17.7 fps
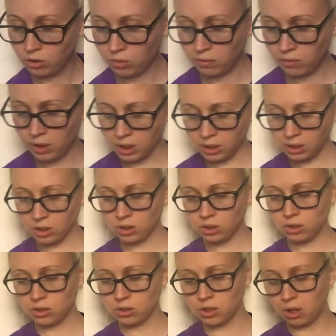Really good
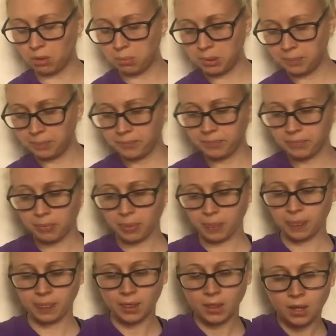job.
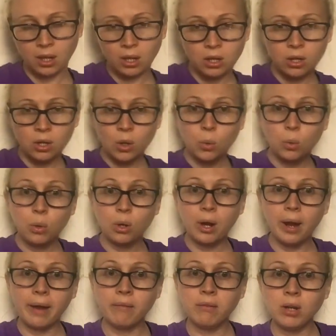We'll
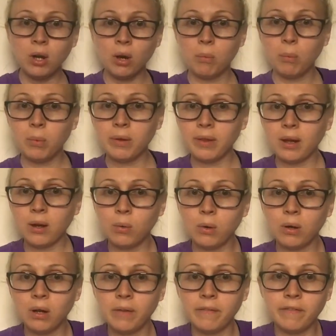carry on with
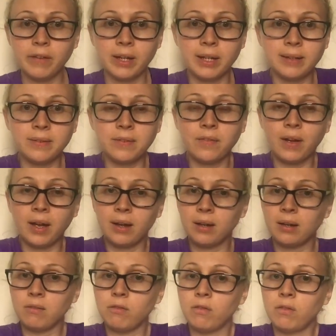our Phase
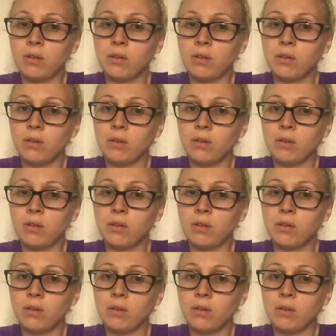5